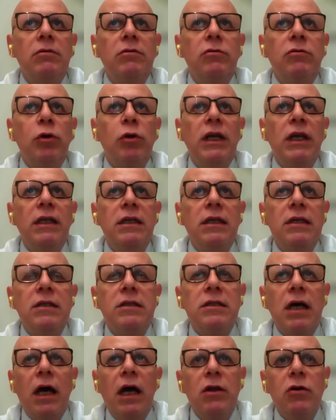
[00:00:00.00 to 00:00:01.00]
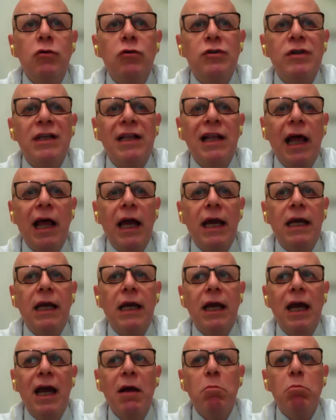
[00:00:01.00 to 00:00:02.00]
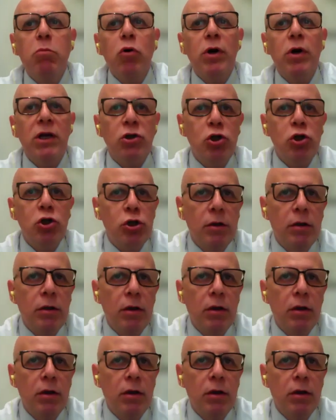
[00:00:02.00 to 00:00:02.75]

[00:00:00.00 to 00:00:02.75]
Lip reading: treaties are used like a bridge